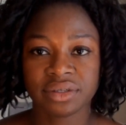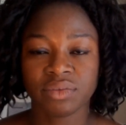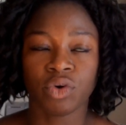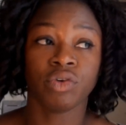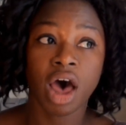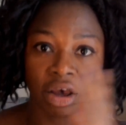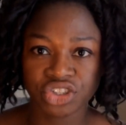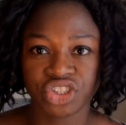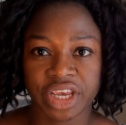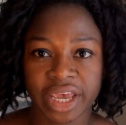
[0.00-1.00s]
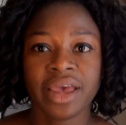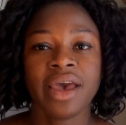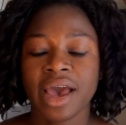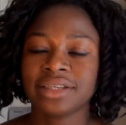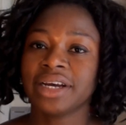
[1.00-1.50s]
last year
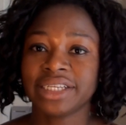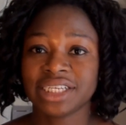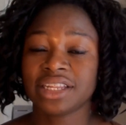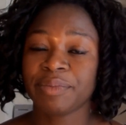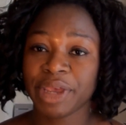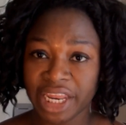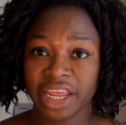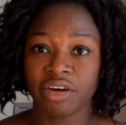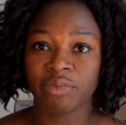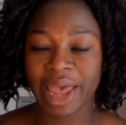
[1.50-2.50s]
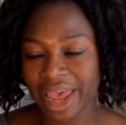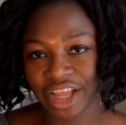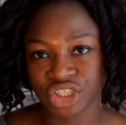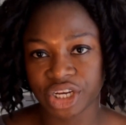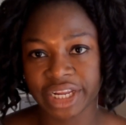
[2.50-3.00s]
as I did at the beginning of my
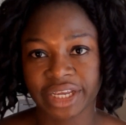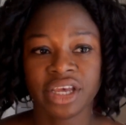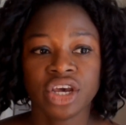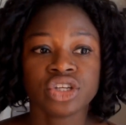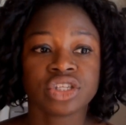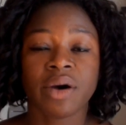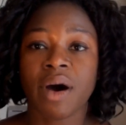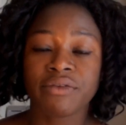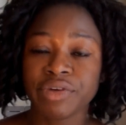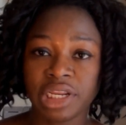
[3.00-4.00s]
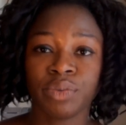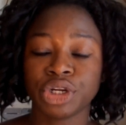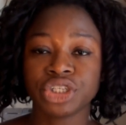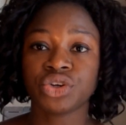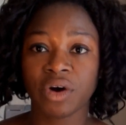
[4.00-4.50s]
hair journey. So I really
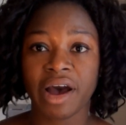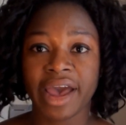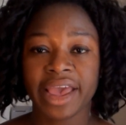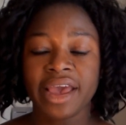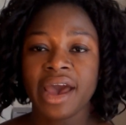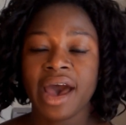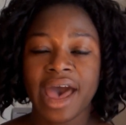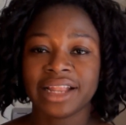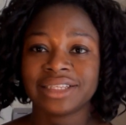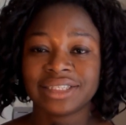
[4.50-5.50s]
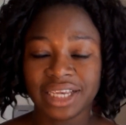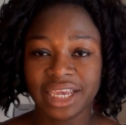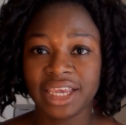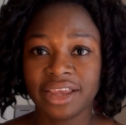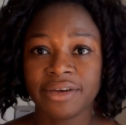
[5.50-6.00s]
want to try and
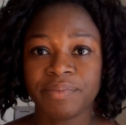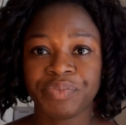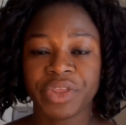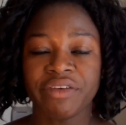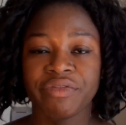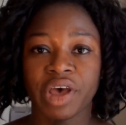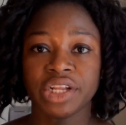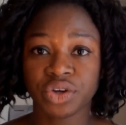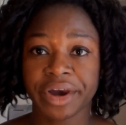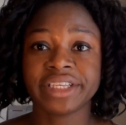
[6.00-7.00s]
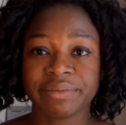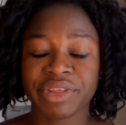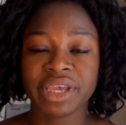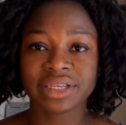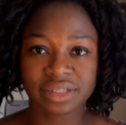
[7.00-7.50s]
see if I try
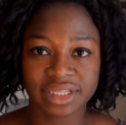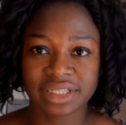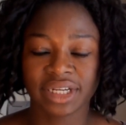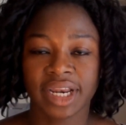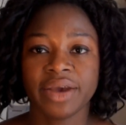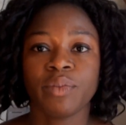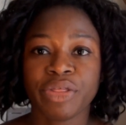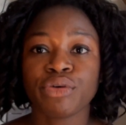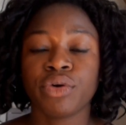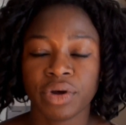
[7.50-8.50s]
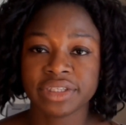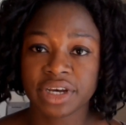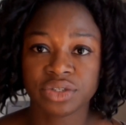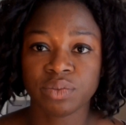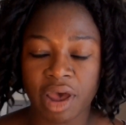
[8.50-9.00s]
something consistently whether or not it's
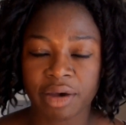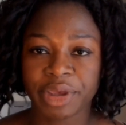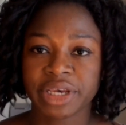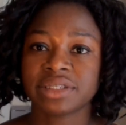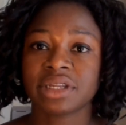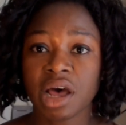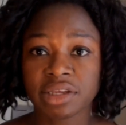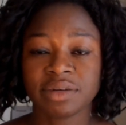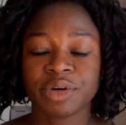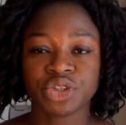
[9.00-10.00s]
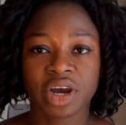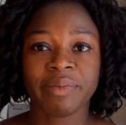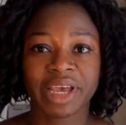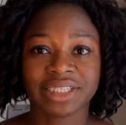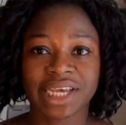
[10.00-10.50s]
going to work, because the last time I tried
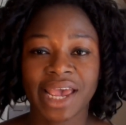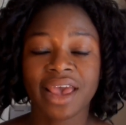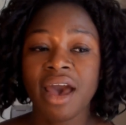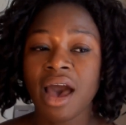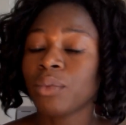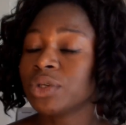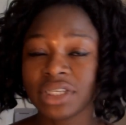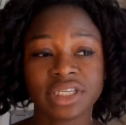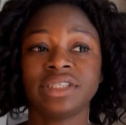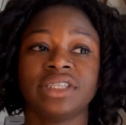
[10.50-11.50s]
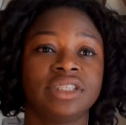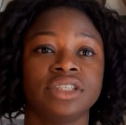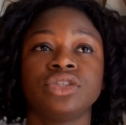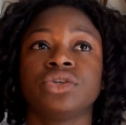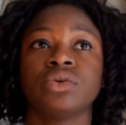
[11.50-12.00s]
Megatek I wasn't consistent
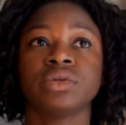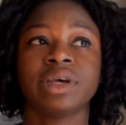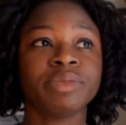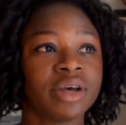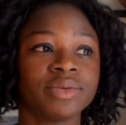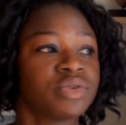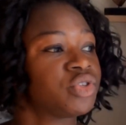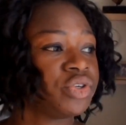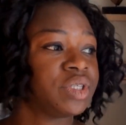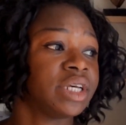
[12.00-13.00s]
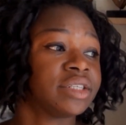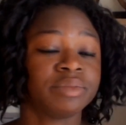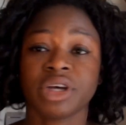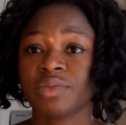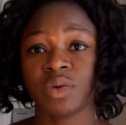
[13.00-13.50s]
at all. Sometimes I was using it,
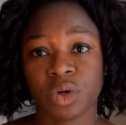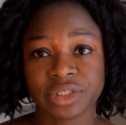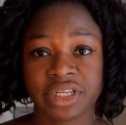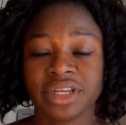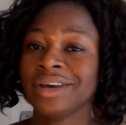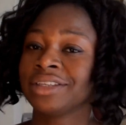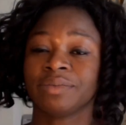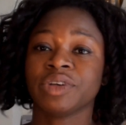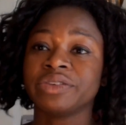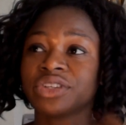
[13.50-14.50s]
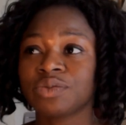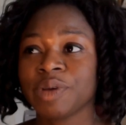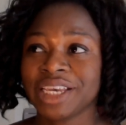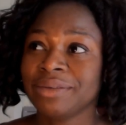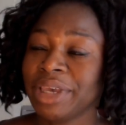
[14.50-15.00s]
sometimes I wasn't, sometimes I was
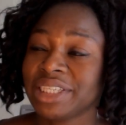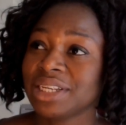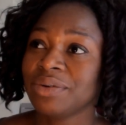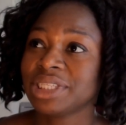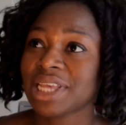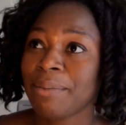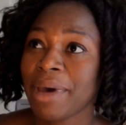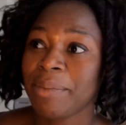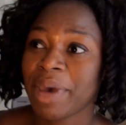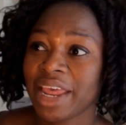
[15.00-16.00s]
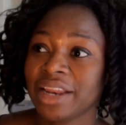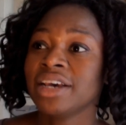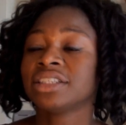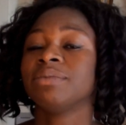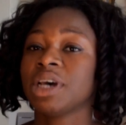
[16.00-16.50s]
mixing it with MN,
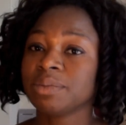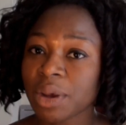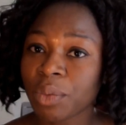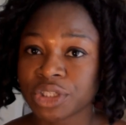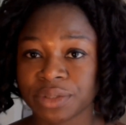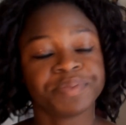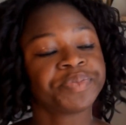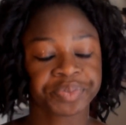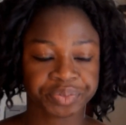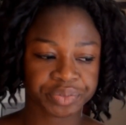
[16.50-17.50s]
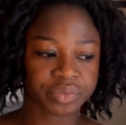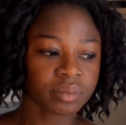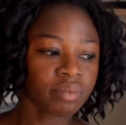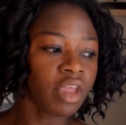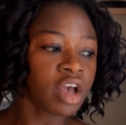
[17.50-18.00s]
sometimes I wasn't.
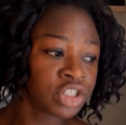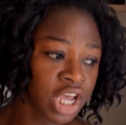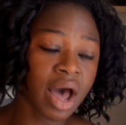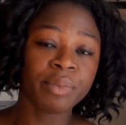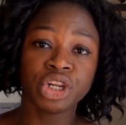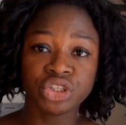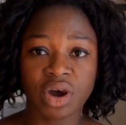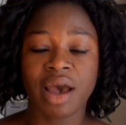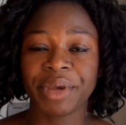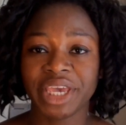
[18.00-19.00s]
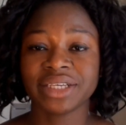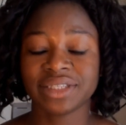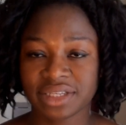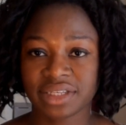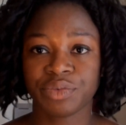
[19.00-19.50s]
So I'm going to try and be
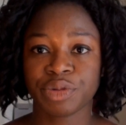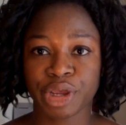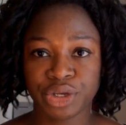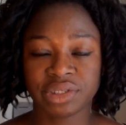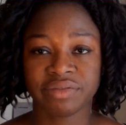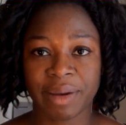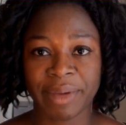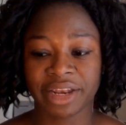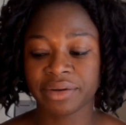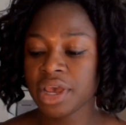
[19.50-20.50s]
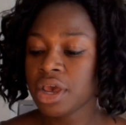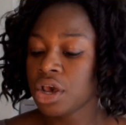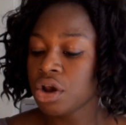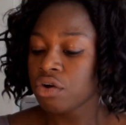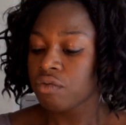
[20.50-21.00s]
consistent with my use of MN.
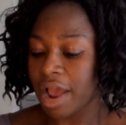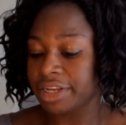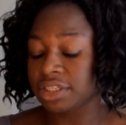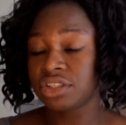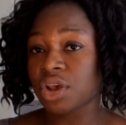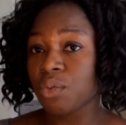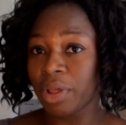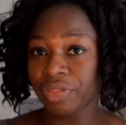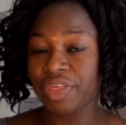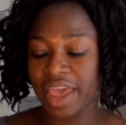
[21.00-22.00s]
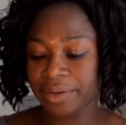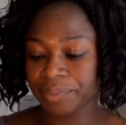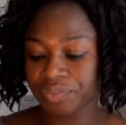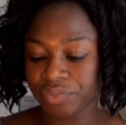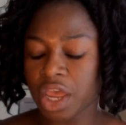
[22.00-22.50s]
Right, so one
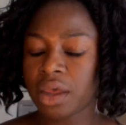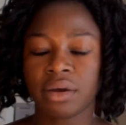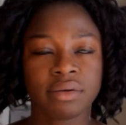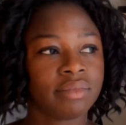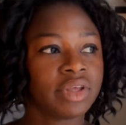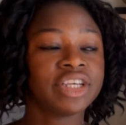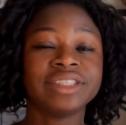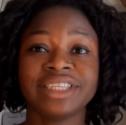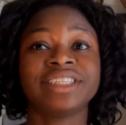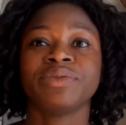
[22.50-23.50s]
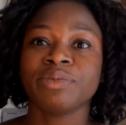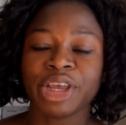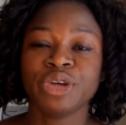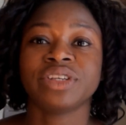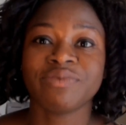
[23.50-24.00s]
thing, consistent with my
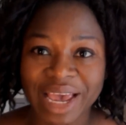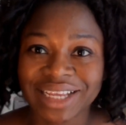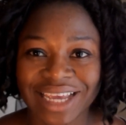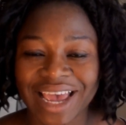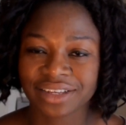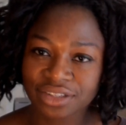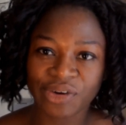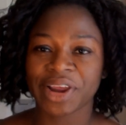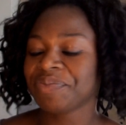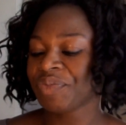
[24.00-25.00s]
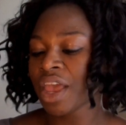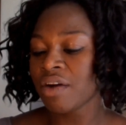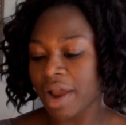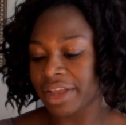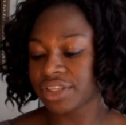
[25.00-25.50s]
use of Megatek, sorry.
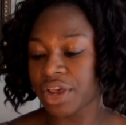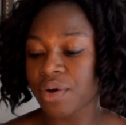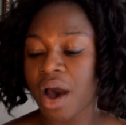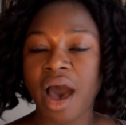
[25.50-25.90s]
Right, so